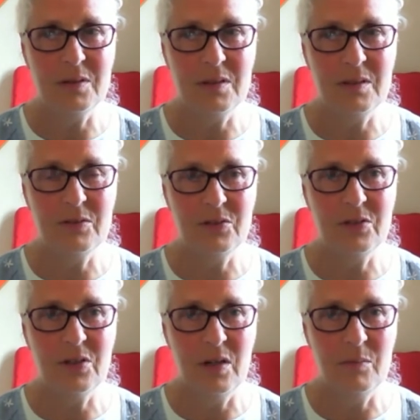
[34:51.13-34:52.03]
his
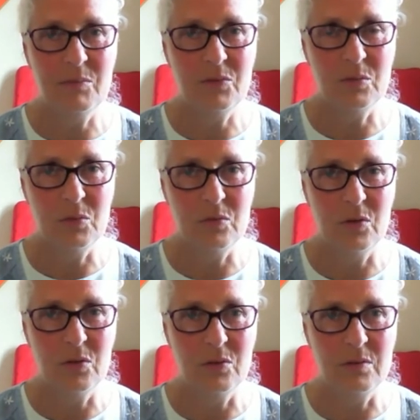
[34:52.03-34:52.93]
time to move
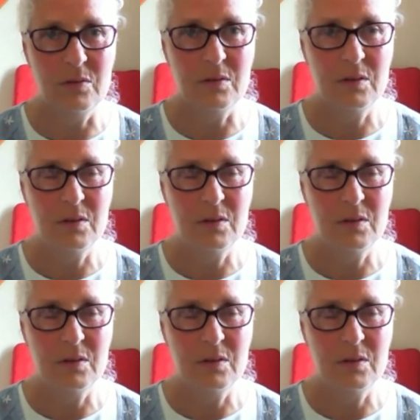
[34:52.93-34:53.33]
on,